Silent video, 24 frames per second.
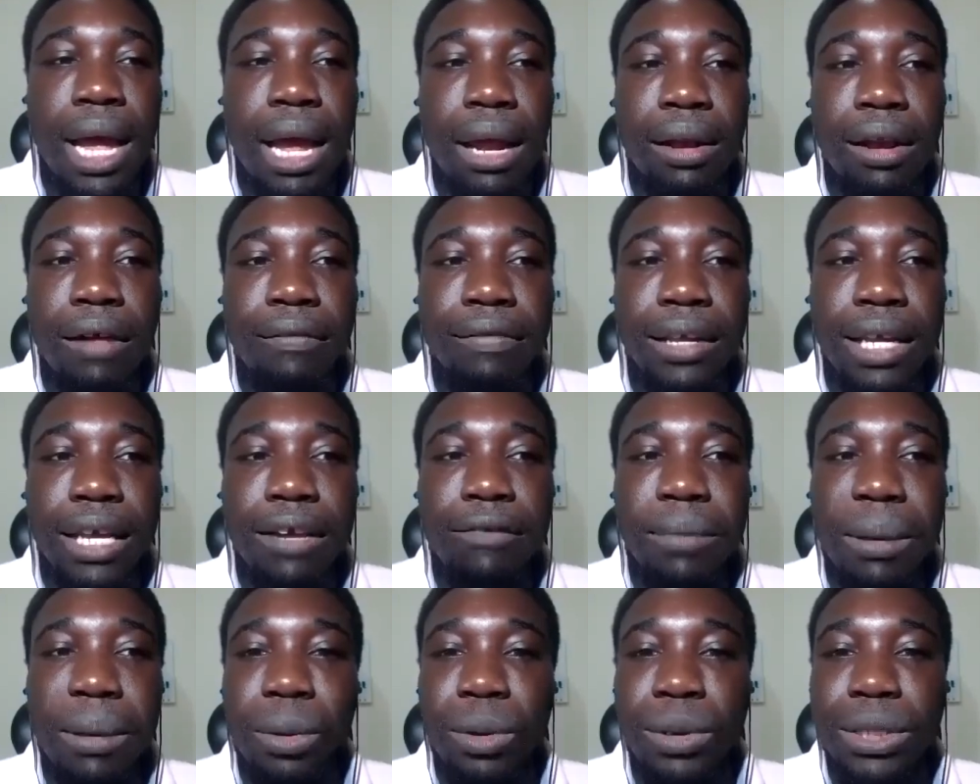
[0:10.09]
I'd love to
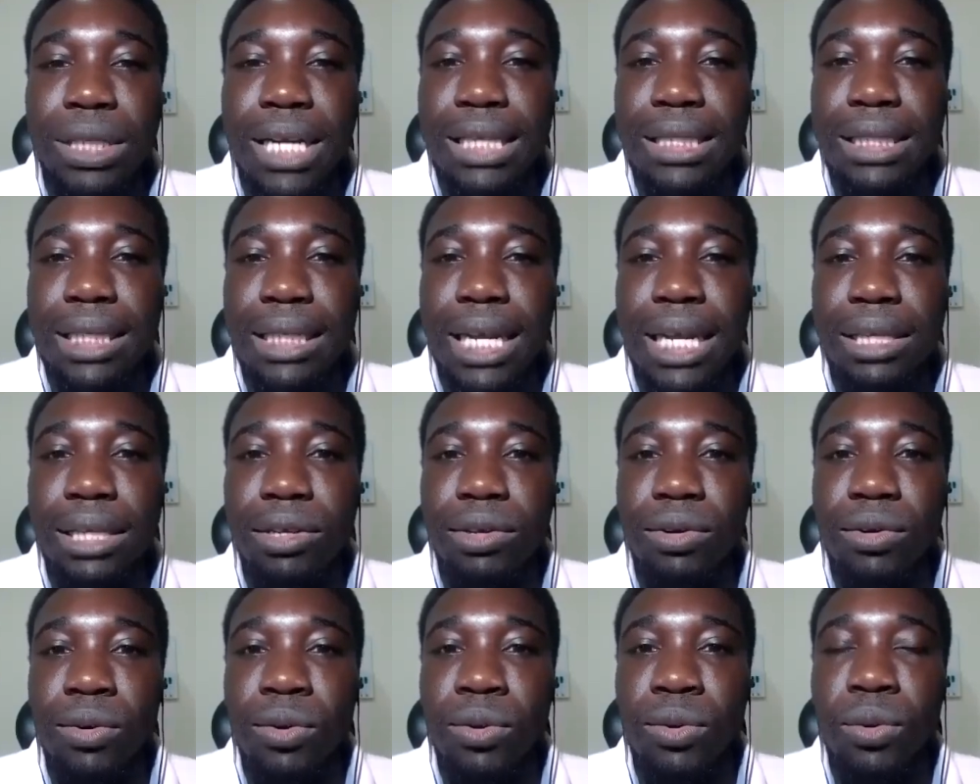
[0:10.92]
give people a chance to get
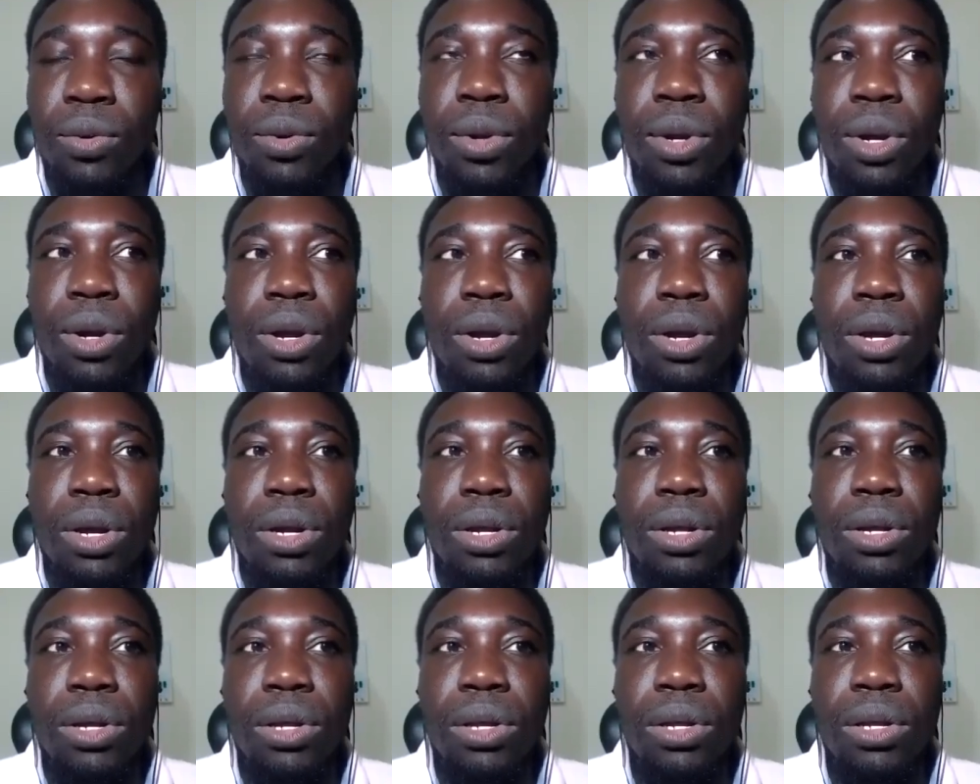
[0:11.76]
to
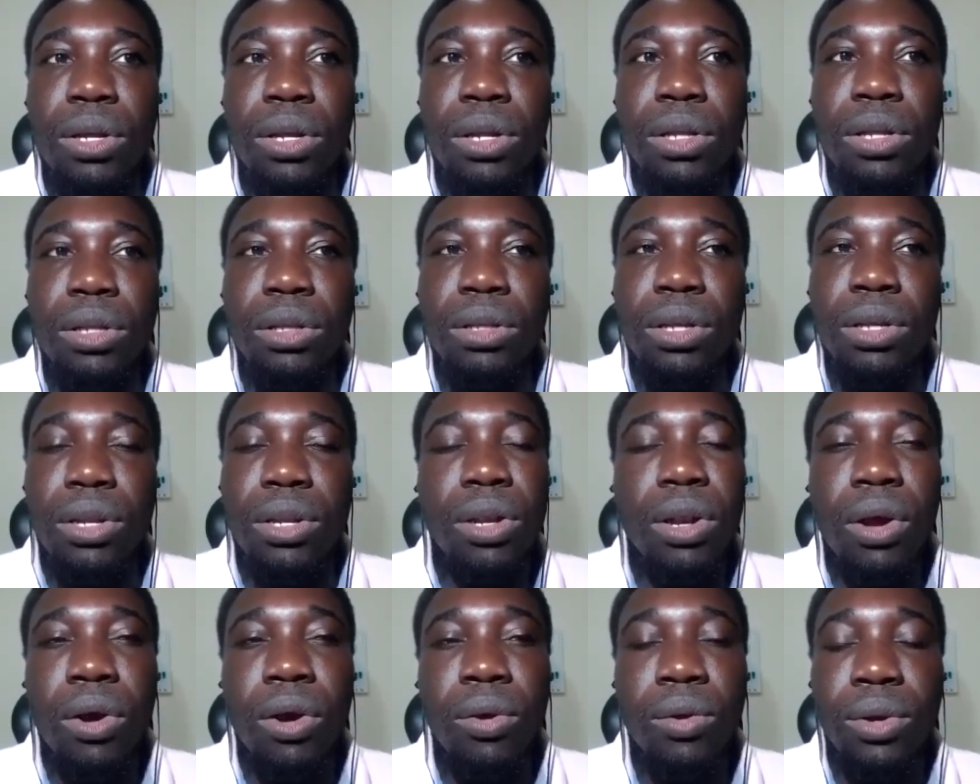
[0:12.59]

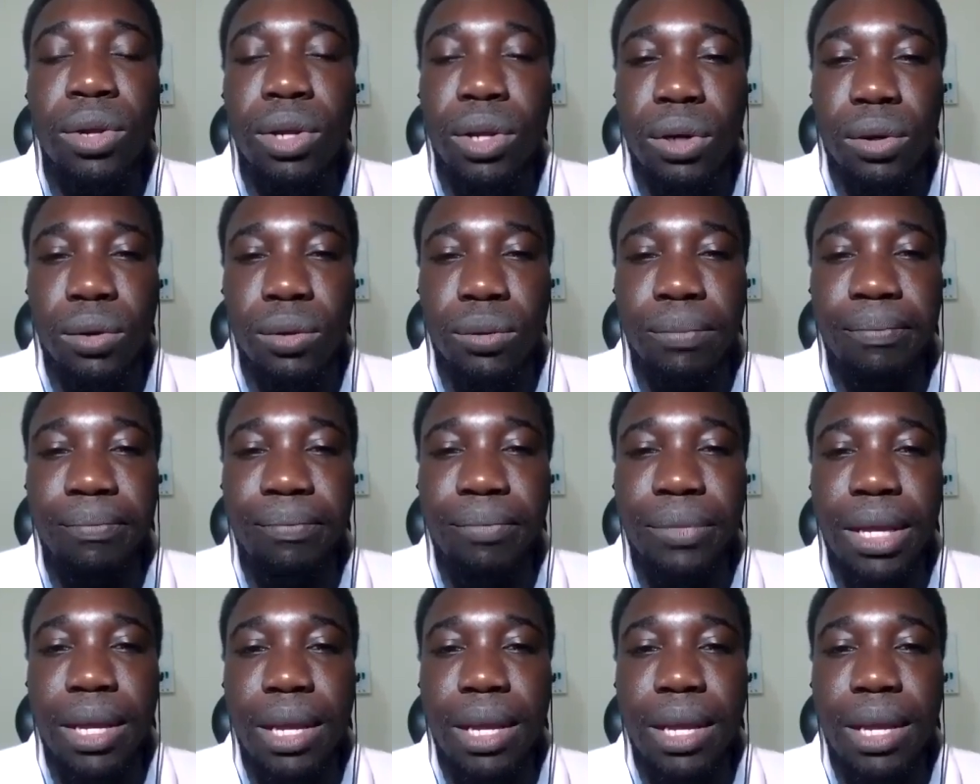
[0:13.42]
know you.